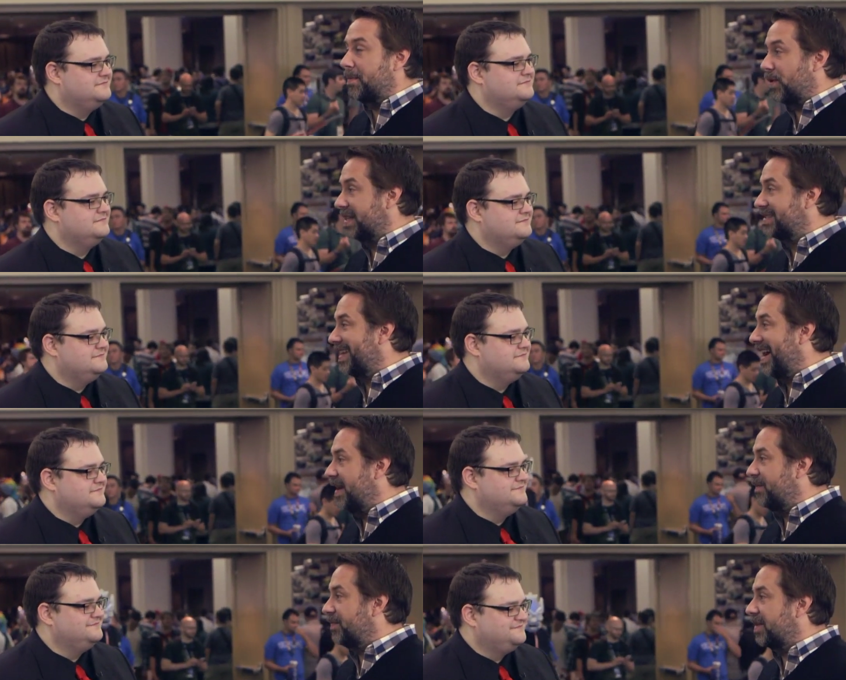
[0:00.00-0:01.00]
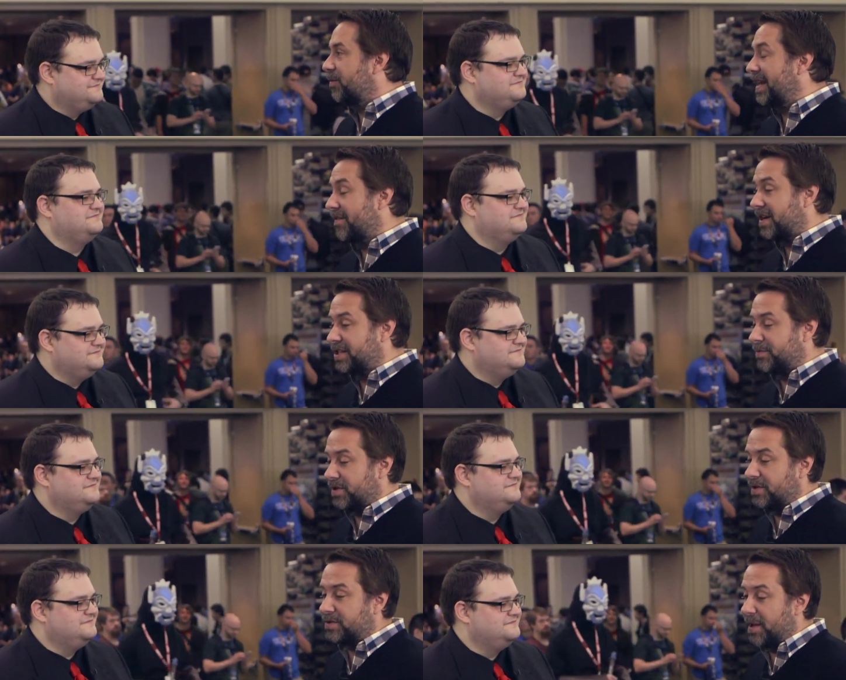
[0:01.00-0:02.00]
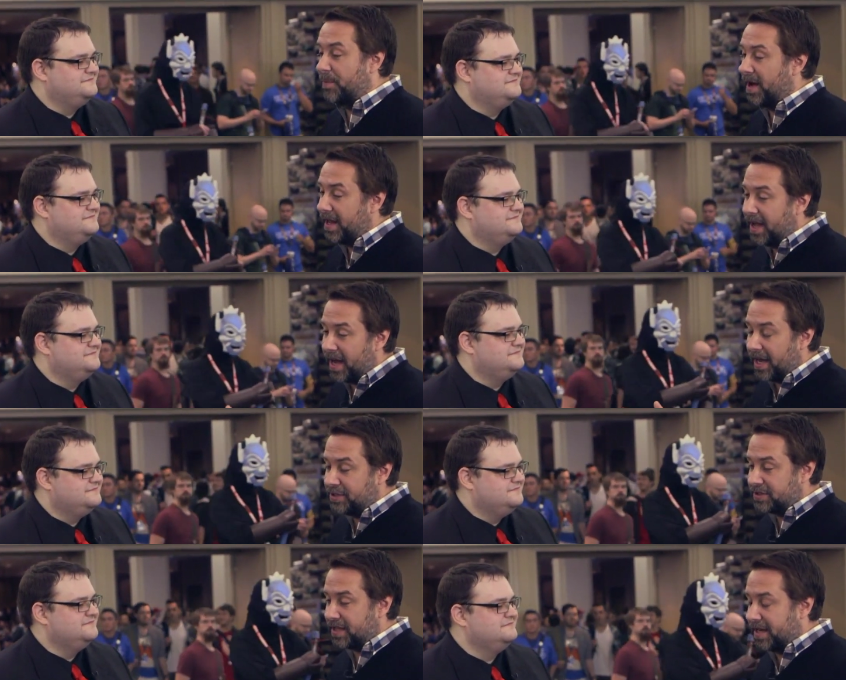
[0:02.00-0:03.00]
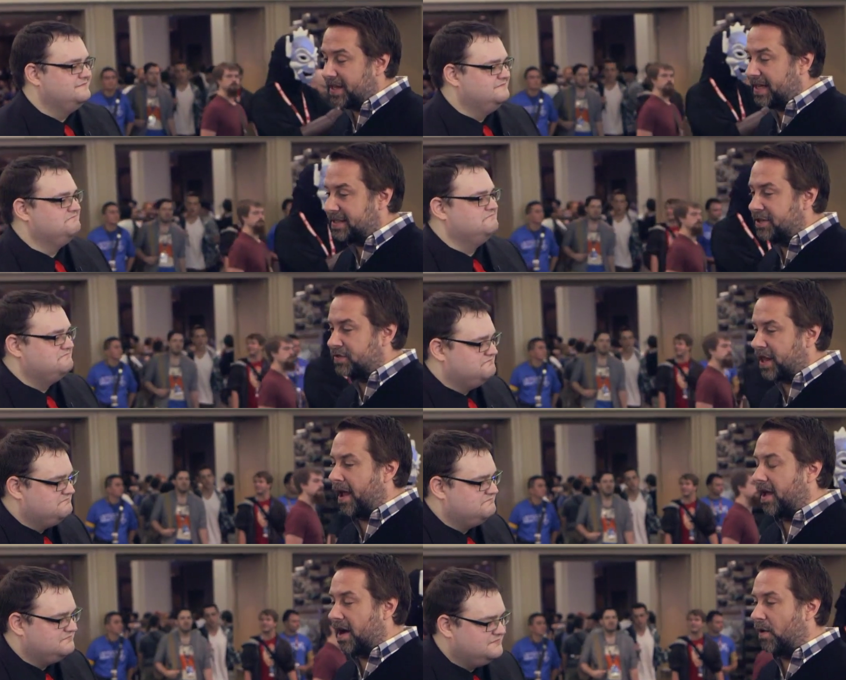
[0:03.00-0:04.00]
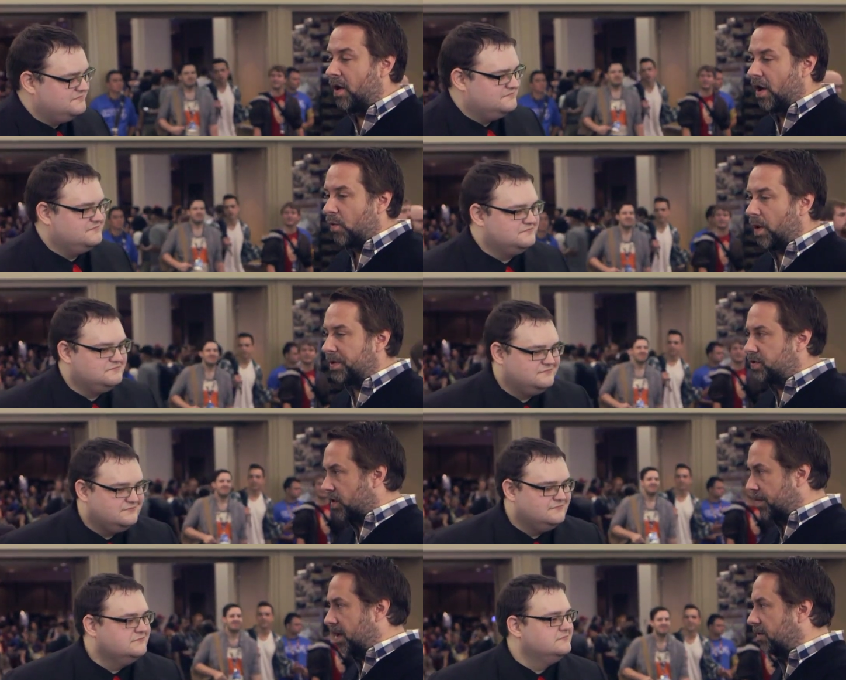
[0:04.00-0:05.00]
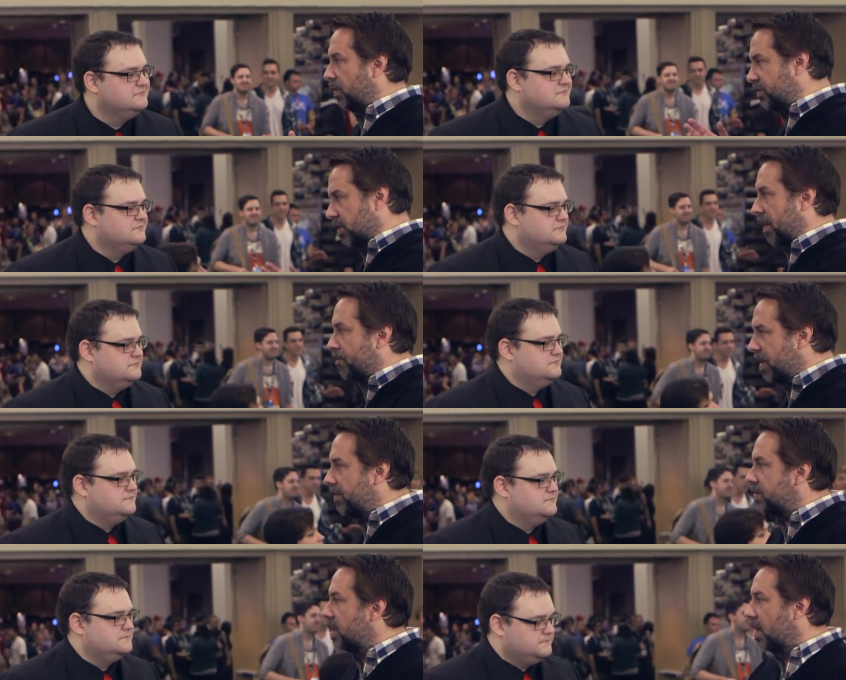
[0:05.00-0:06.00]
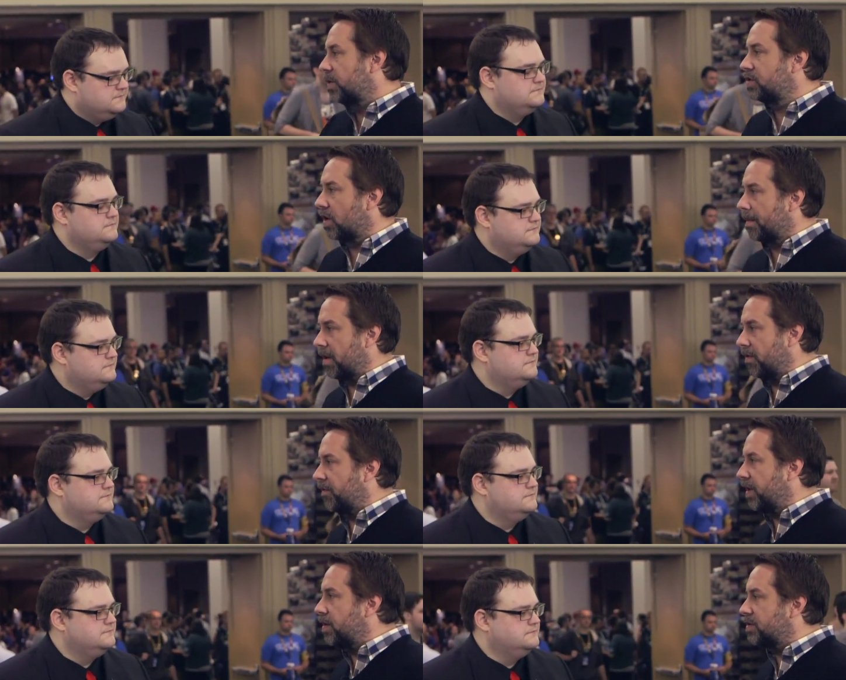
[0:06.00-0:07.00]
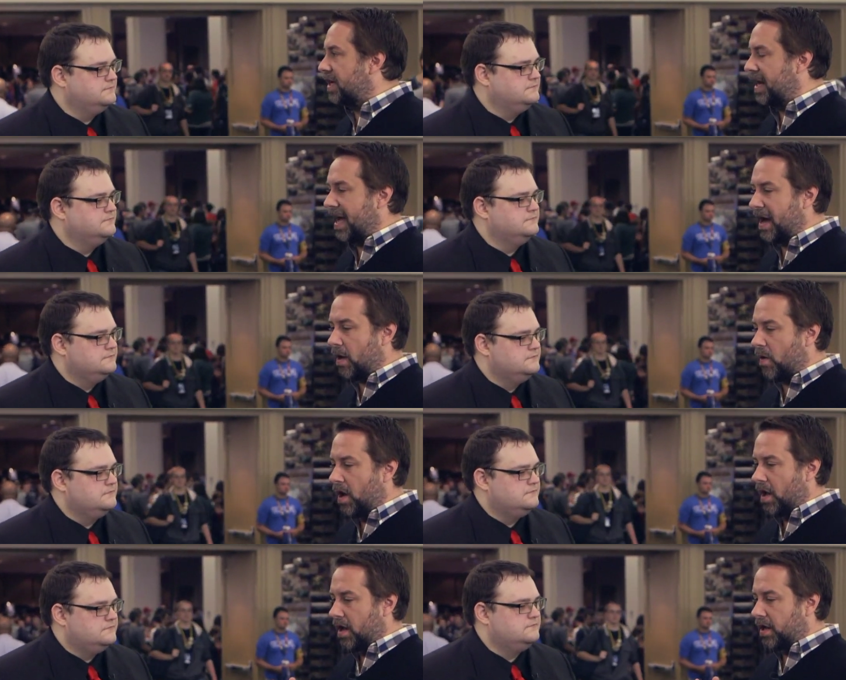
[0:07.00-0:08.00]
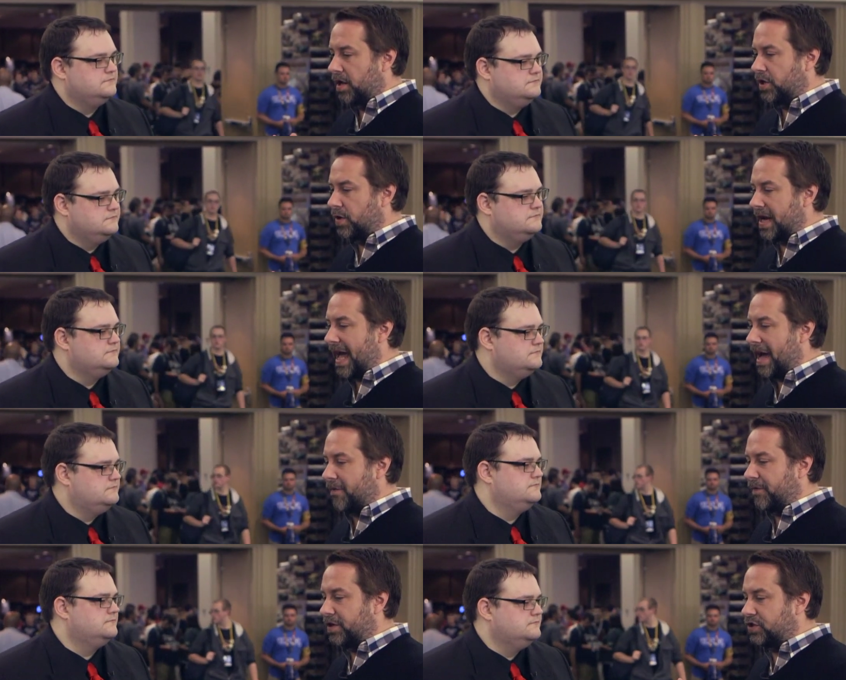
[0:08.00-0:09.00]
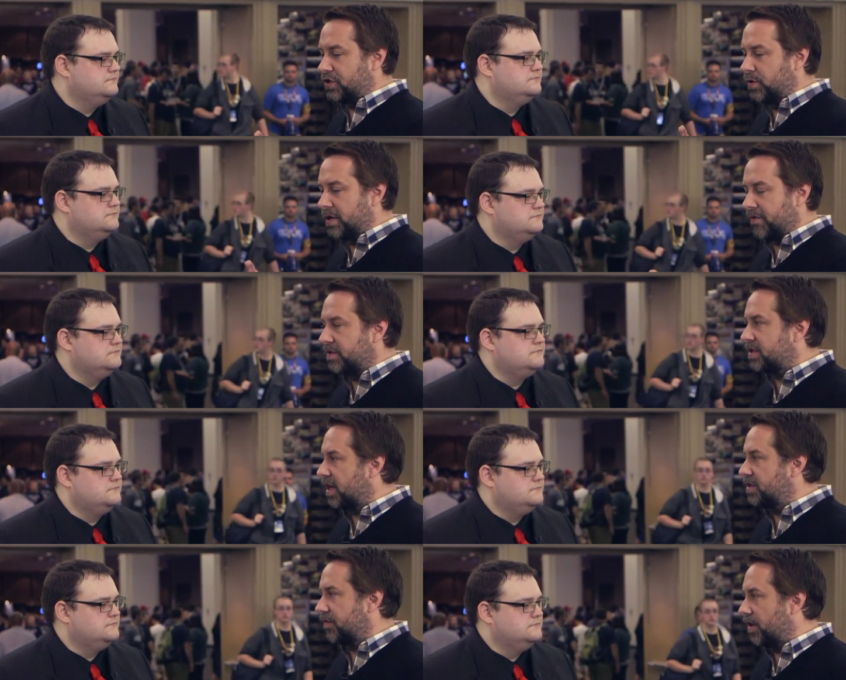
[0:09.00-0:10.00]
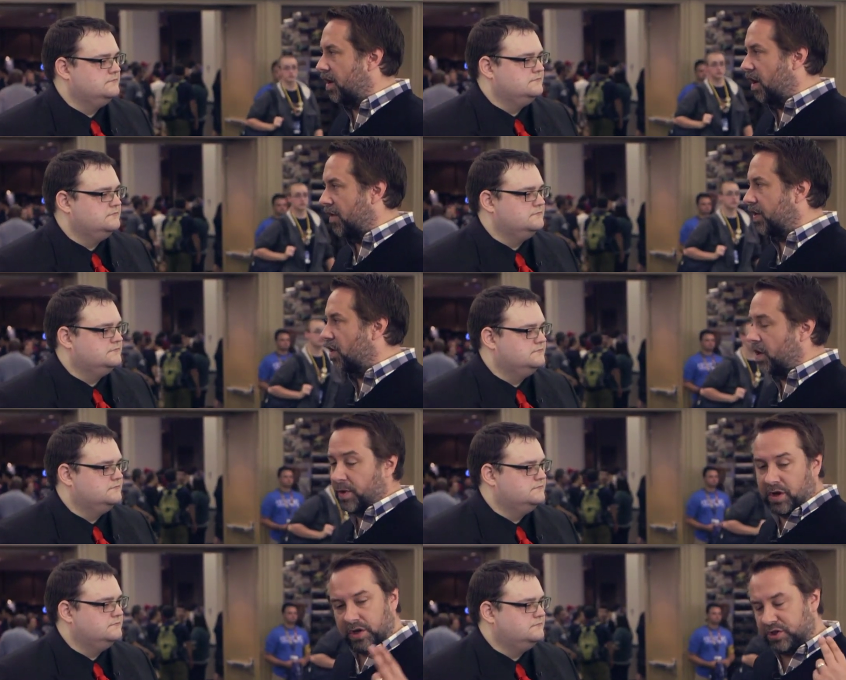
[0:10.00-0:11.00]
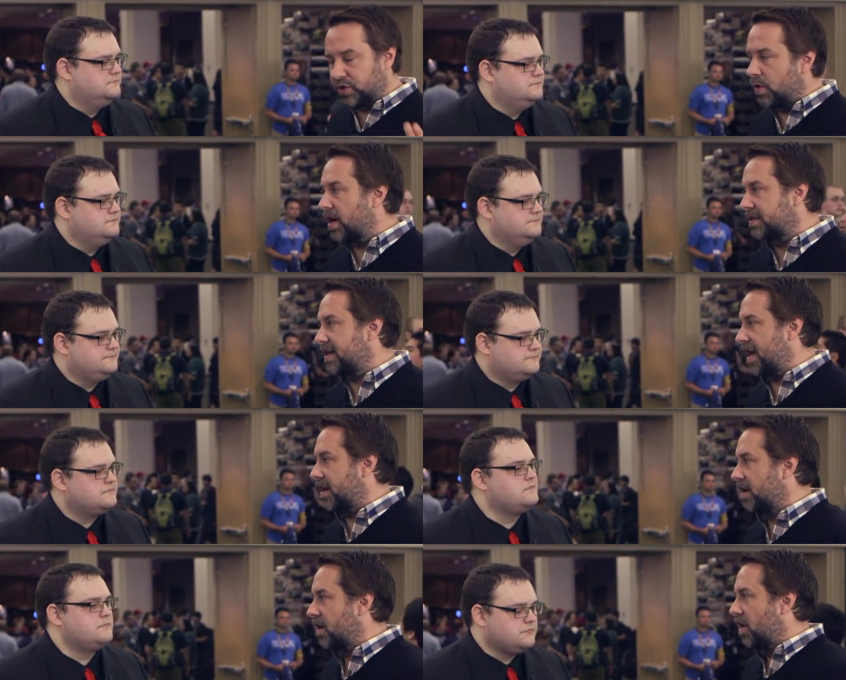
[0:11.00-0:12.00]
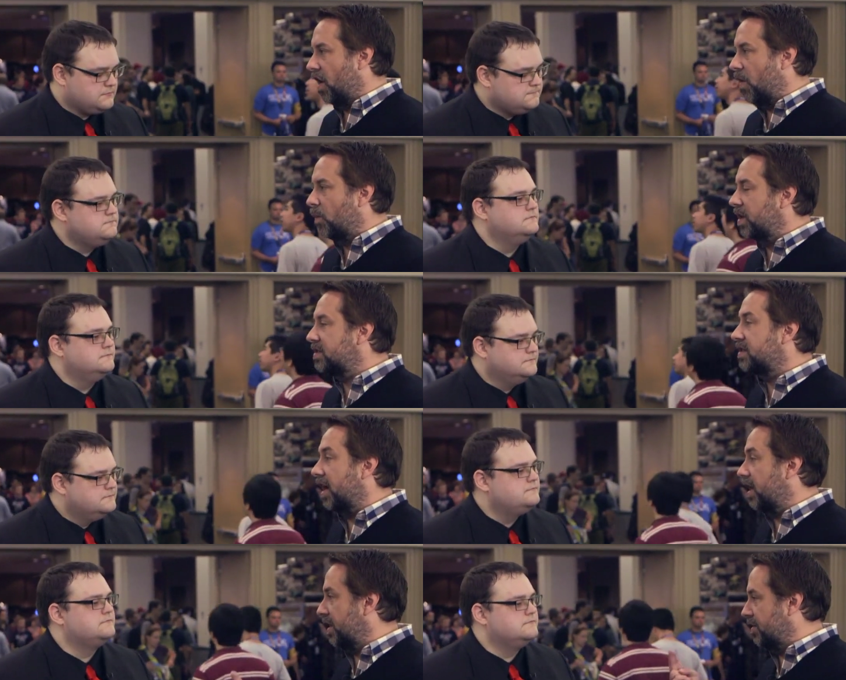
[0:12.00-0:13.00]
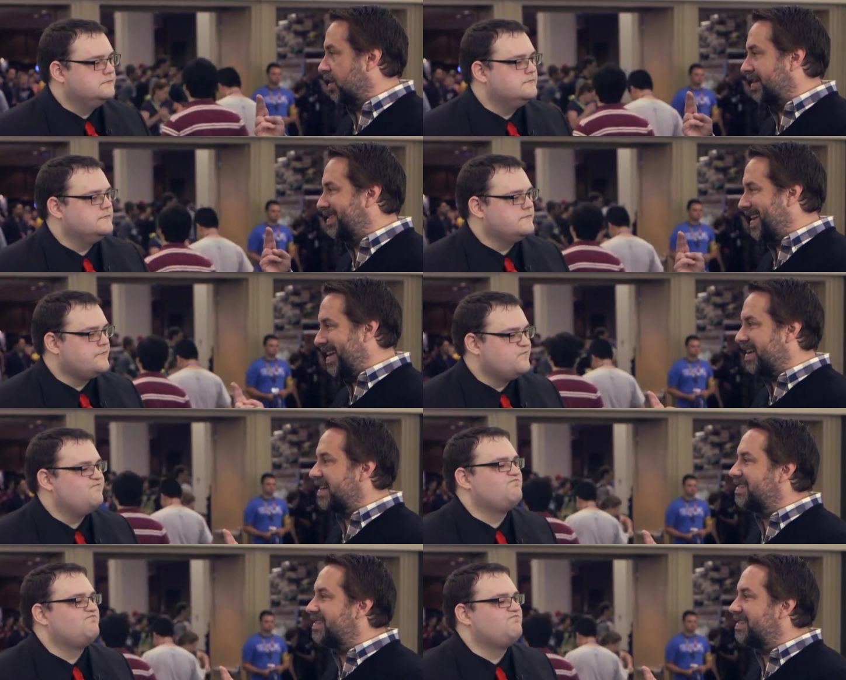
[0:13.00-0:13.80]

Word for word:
Speaker 1: bought into that we never actually produced it. But yeah, I just I think it's interesting how when we're talking about we talk about previews, we talk about reviews and how you can have two different sides of, of a coin where you've got a two out of ten on one side and you've got a ten out